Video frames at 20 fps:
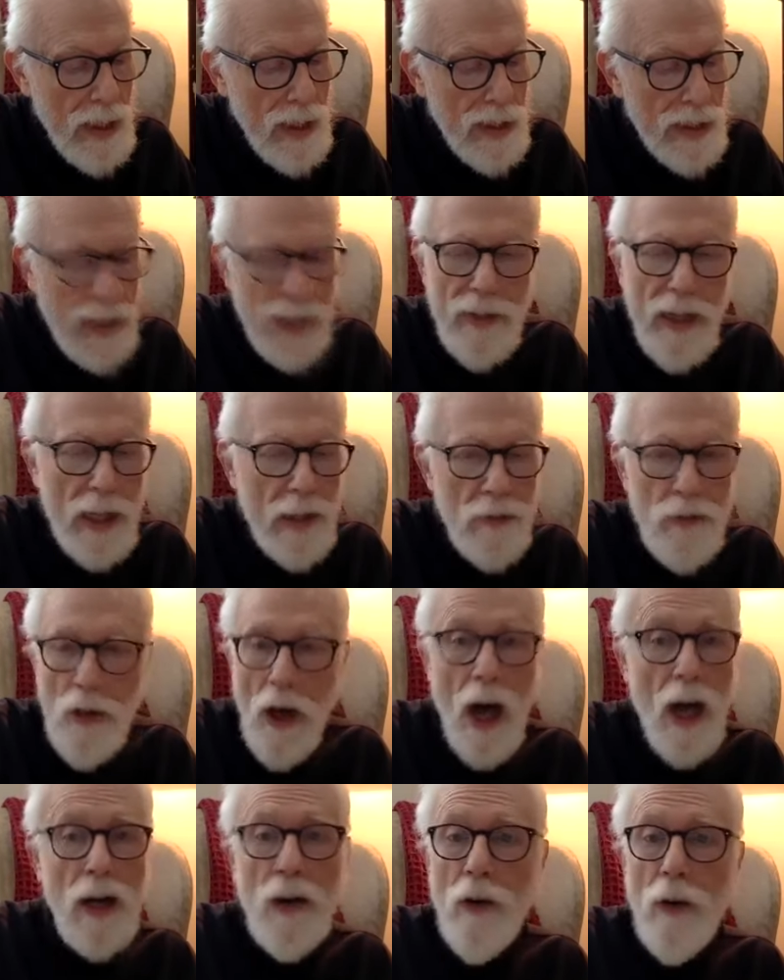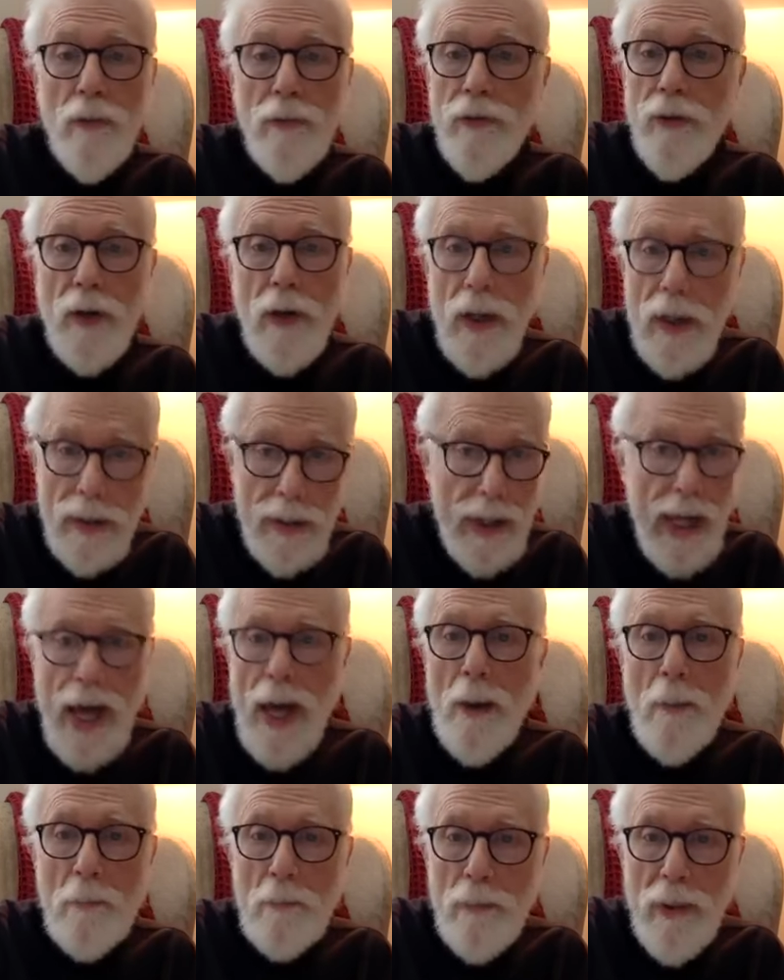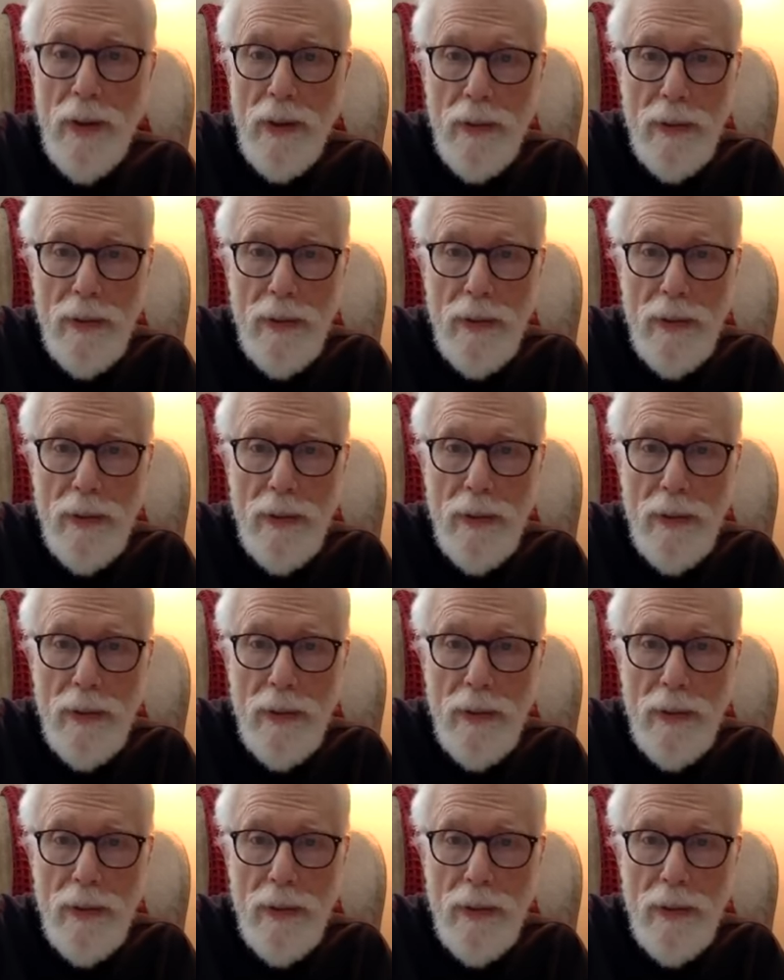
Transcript: Can they knock over a lamp?